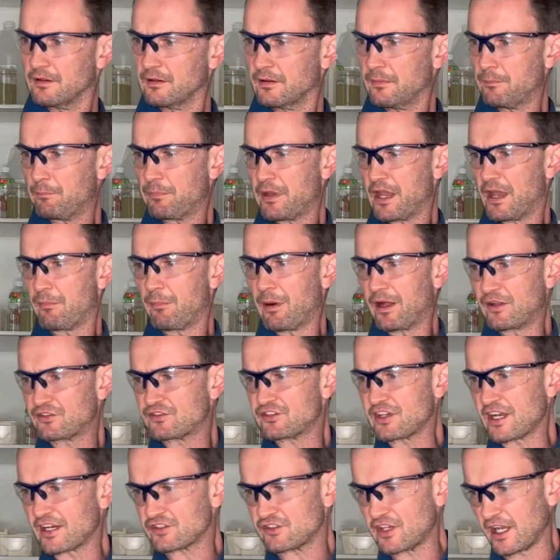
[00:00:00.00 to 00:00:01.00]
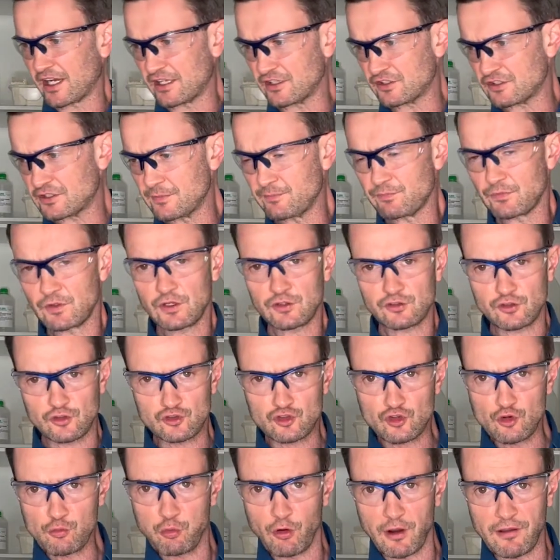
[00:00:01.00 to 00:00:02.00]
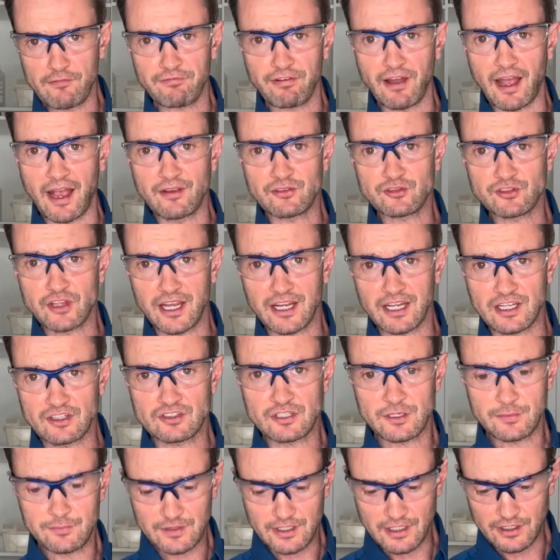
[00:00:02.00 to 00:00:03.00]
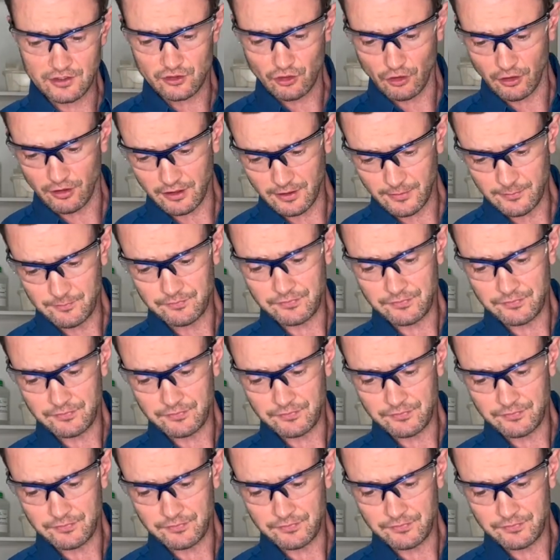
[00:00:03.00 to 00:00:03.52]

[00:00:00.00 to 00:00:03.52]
Bam, about 6 seconds. So 2.5 seconds it took